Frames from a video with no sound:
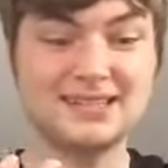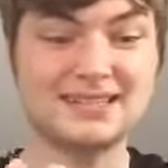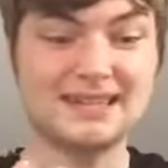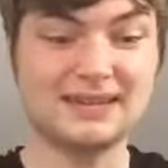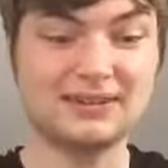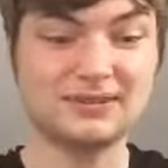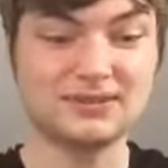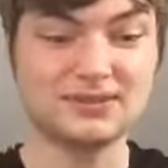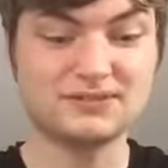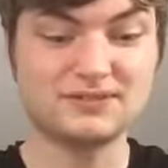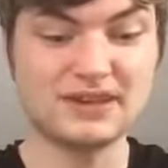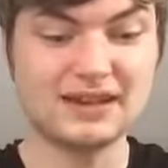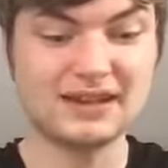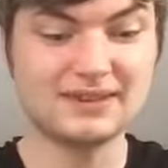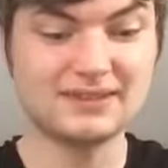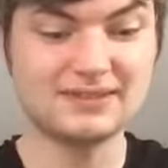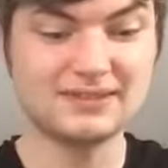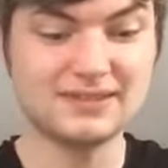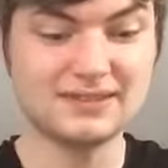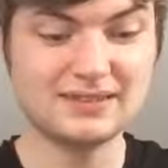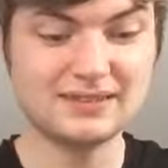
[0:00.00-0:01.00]
tells
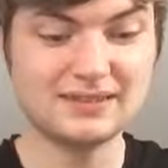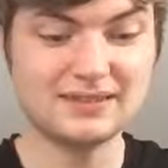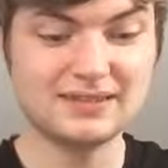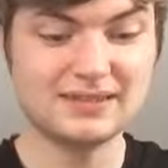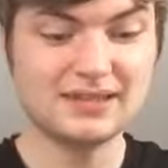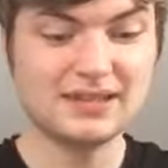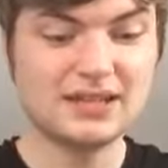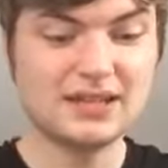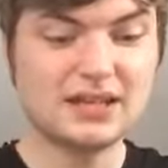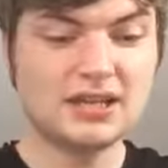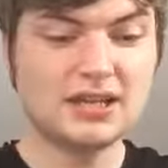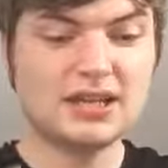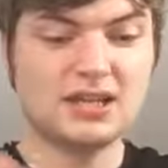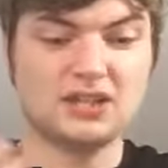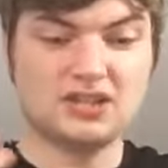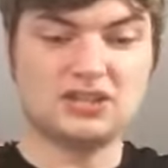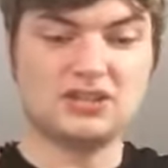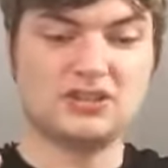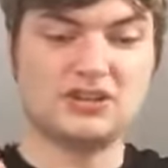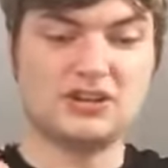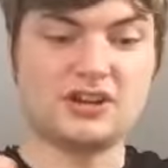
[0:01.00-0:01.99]
Théoden that,
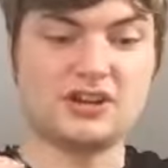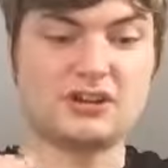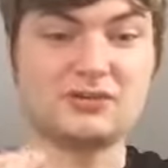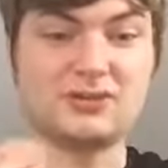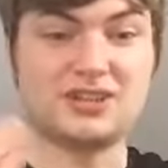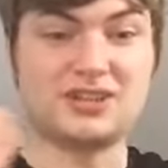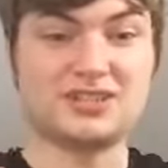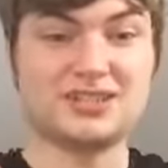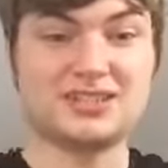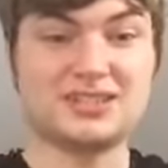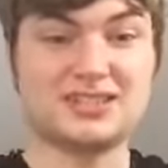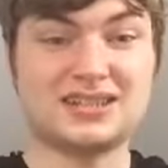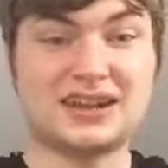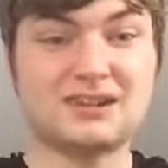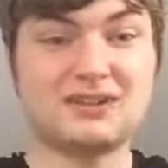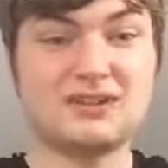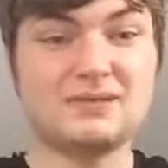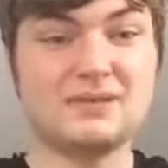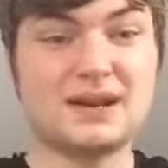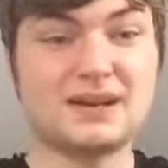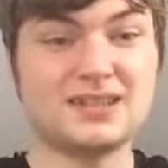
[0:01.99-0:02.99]

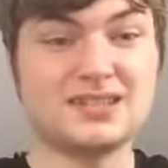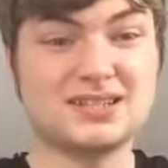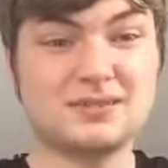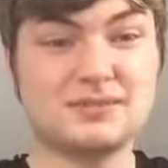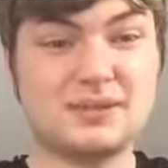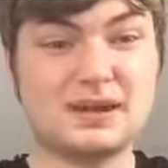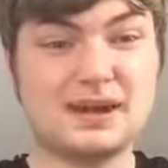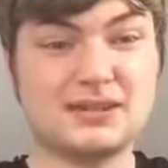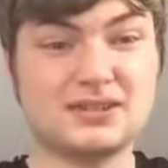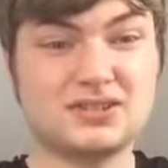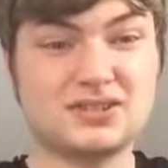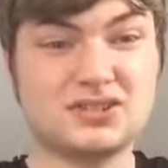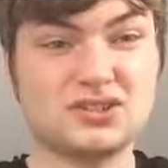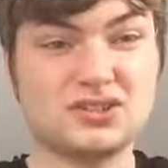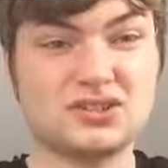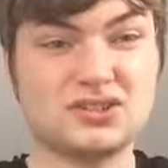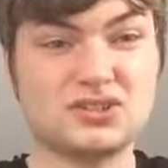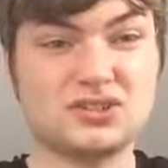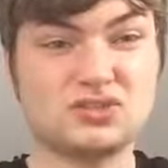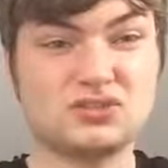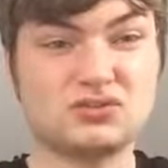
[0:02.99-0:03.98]
Saruman is about to
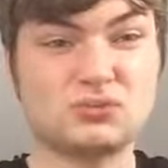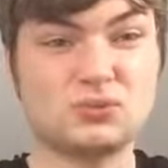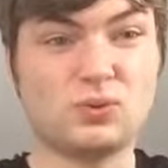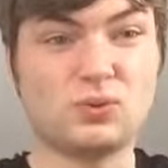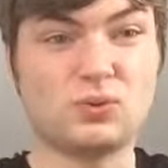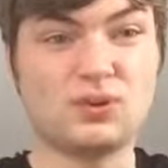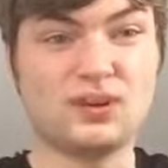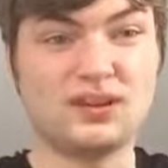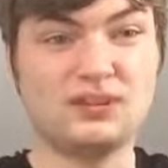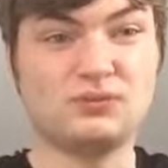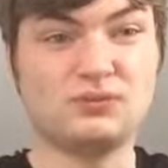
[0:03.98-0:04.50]
destroy